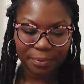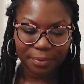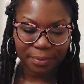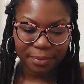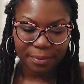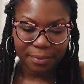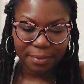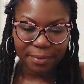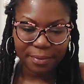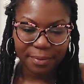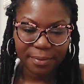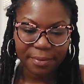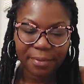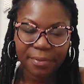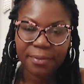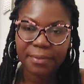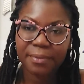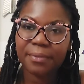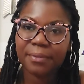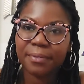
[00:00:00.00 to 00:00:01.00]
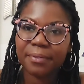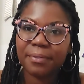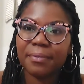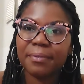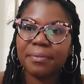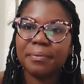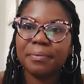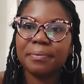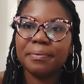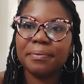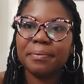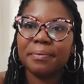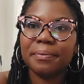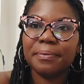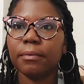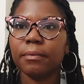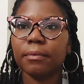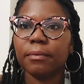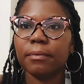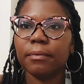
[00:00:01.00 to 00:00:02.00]

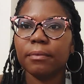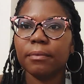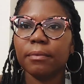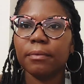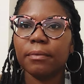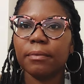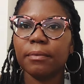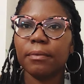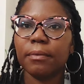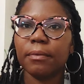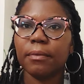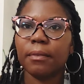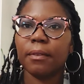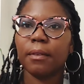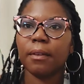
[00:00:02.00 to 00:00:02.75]
[no speech]